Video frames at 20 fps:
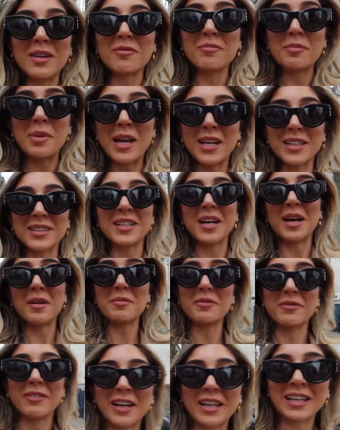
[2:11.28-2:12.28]
have picked
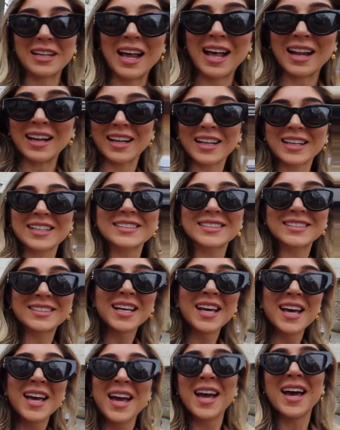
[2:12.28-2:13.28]
up Vic and Alex
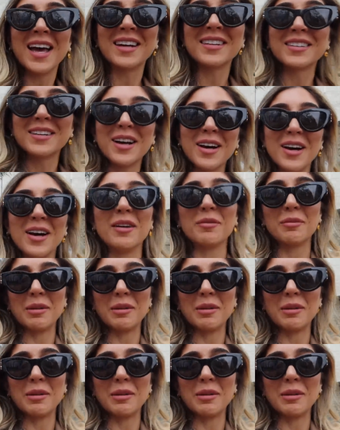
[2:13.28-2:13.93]
and uh,